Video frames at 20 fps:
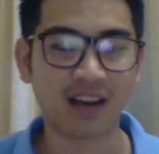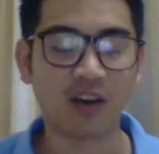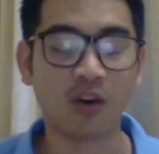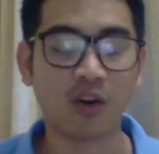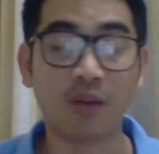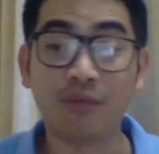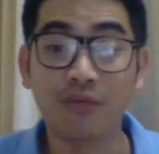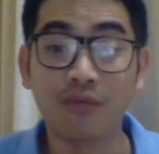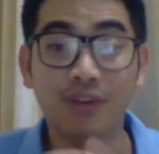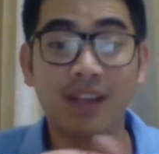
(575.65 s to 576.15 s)

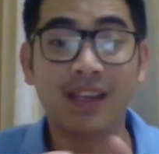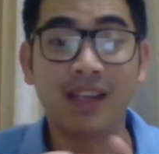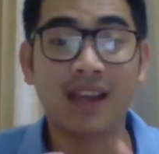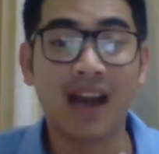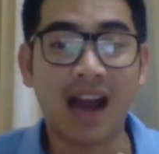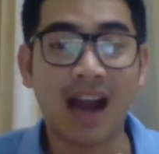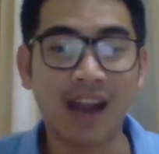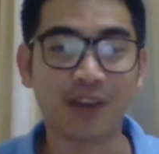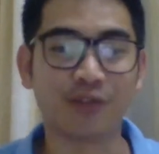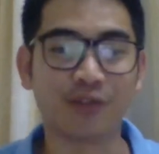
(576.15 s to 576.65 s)
Hopefully,
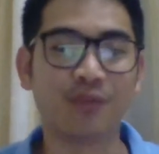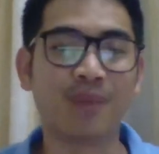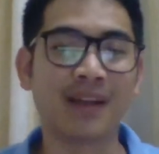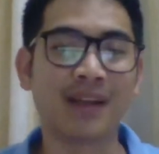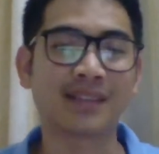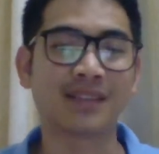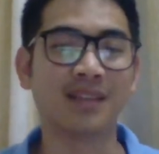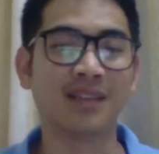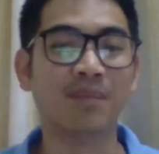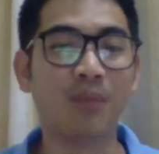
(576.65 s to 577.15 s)
I could
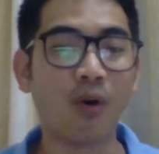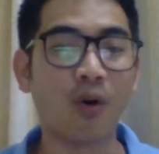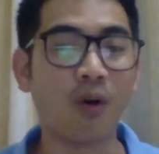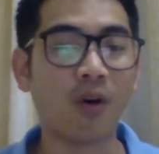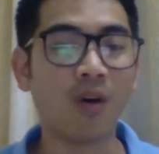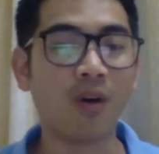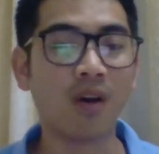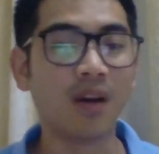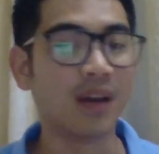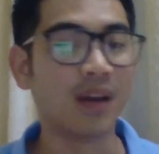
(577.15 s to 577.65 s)
master more
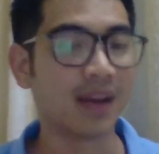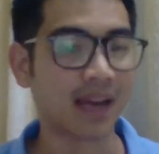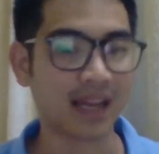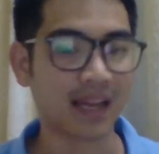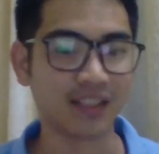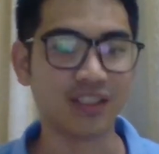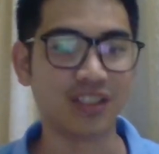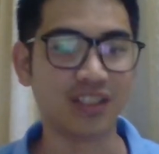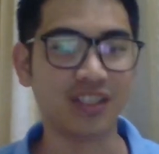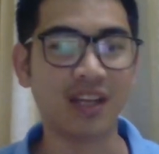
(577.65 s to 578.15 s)

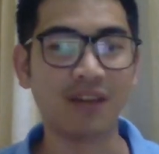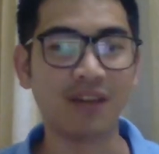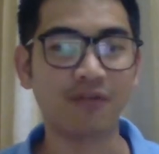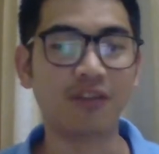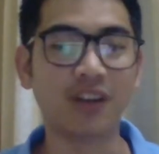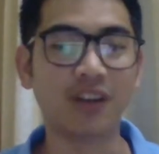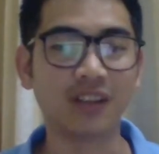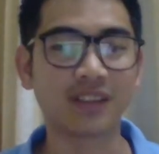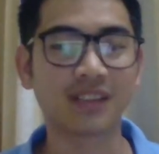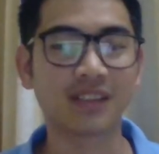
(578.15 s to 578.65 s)
kanji and
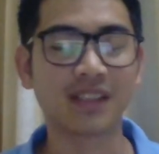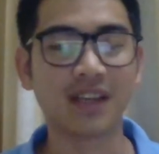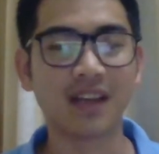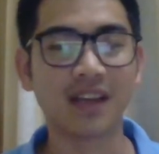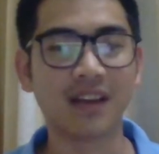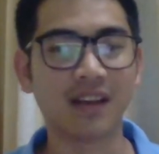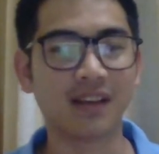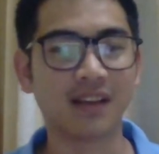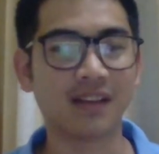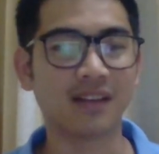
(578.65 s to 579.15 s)
words,
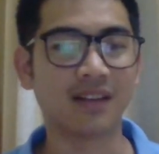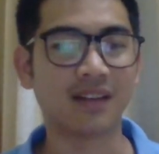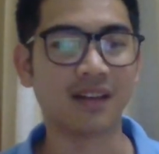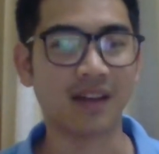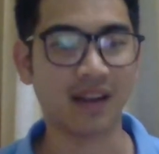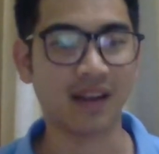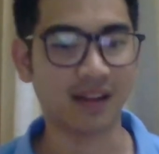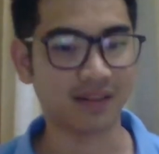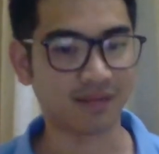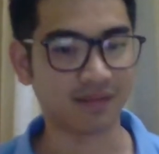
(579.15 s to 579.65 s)

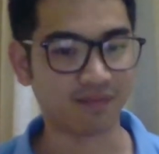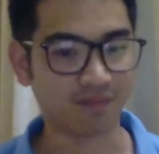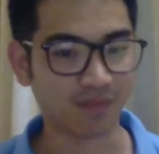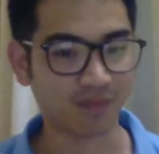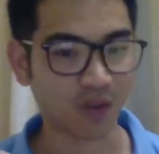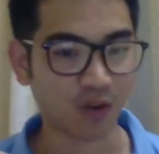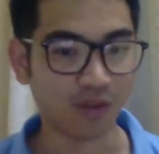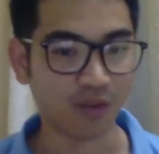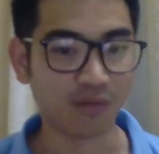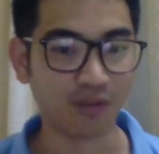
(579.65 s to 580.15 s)
and
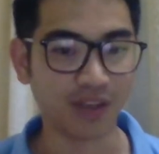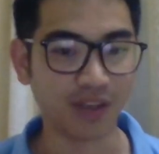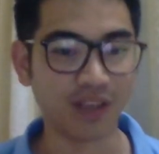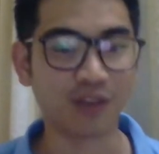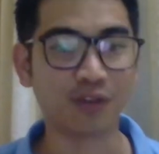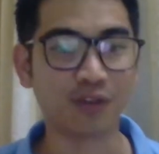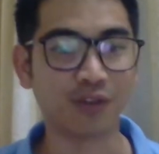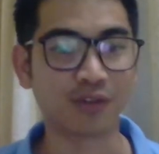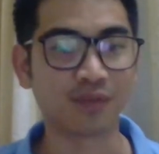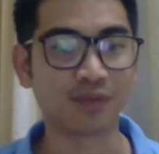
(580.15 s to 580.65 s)
hopefully
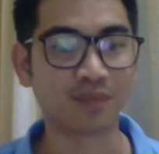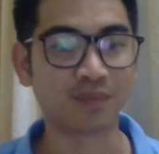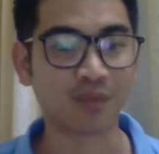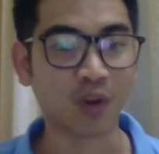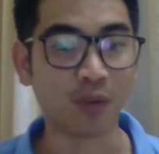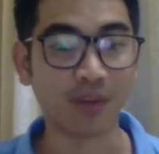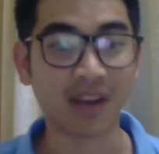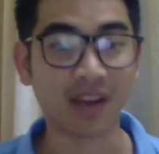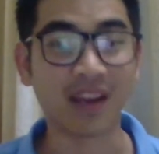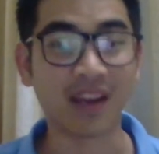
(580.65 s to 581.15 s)
could
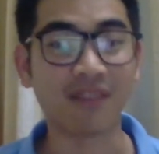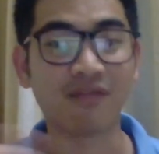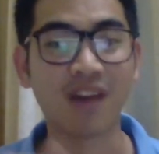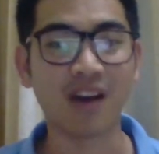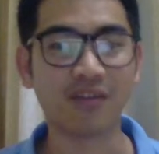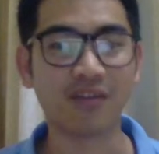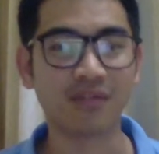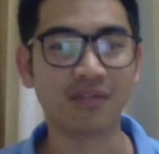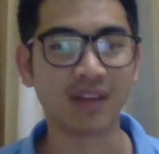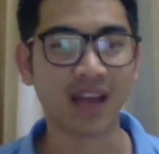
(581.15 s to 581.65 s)
communicate
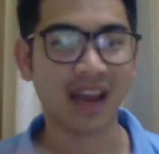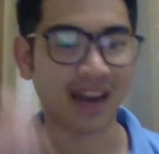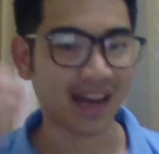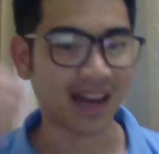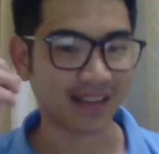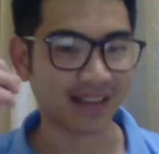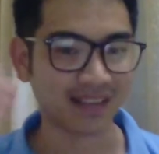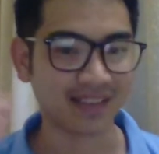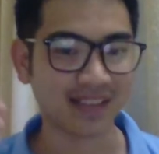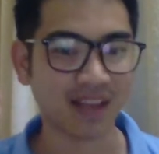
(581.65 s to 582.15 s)
well and
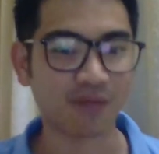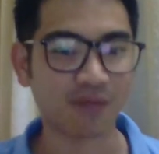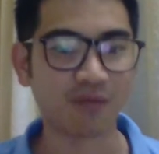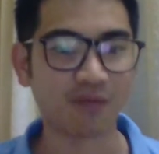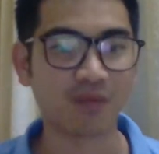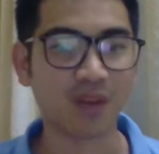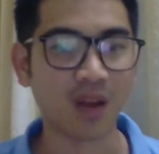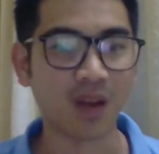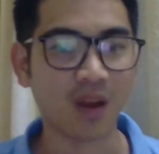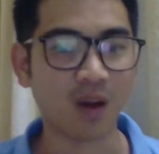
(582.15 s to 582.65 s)
understand
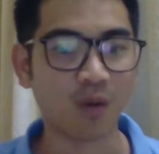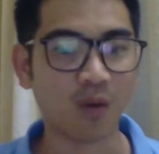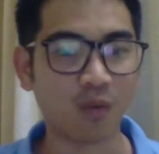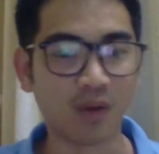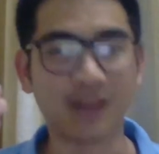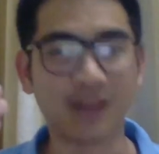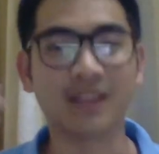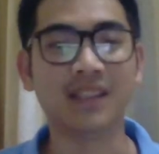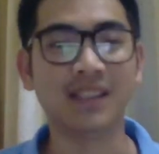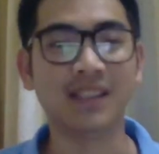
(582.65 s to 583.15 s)

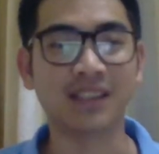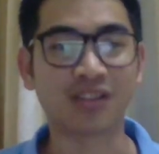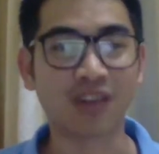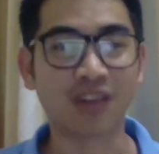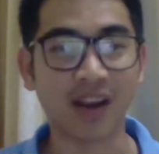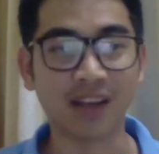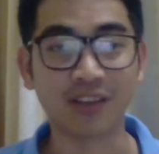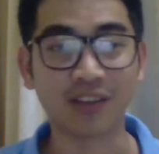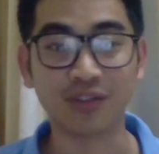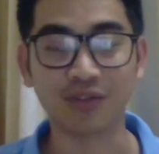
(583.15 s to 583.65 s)
what he's
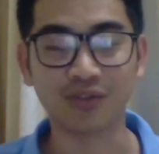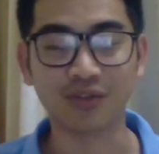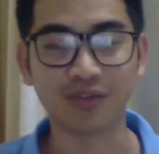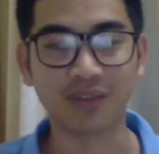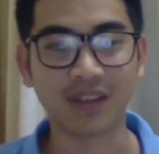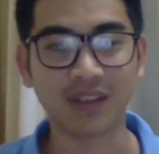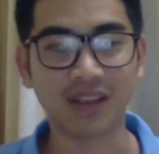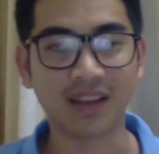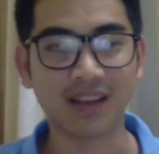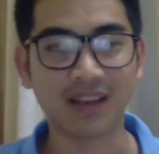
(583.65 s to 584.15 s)
trying to
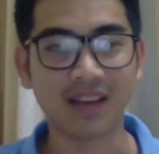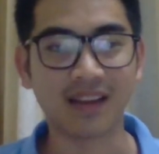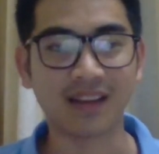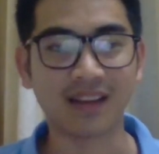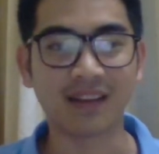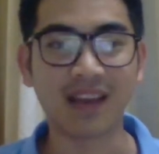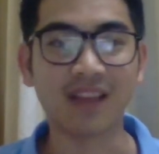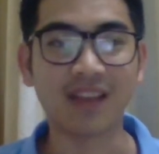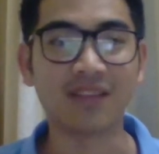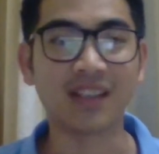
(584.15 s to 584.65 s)

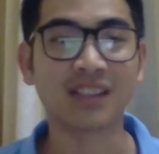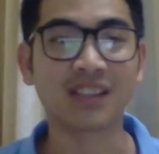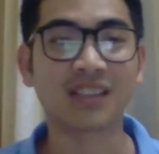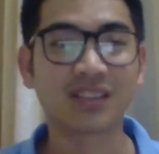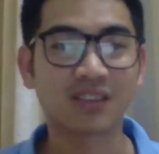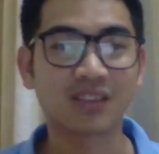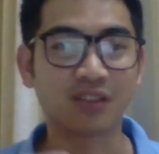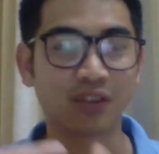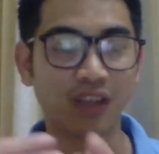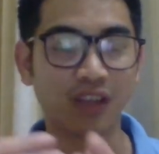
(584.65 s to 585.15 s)
get us
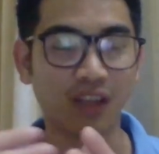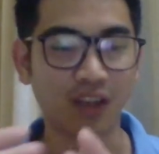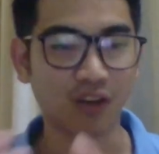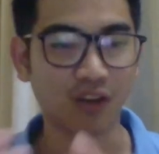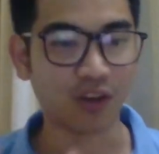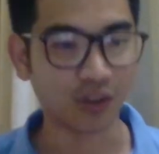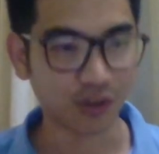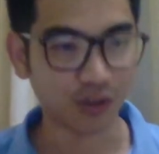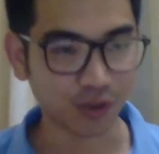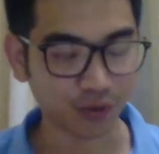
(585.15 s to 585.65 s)

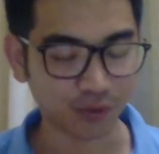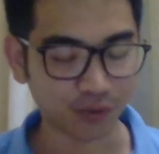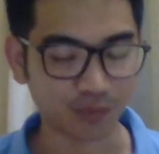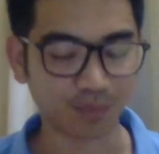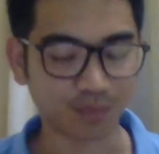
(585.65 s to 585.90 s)
onto.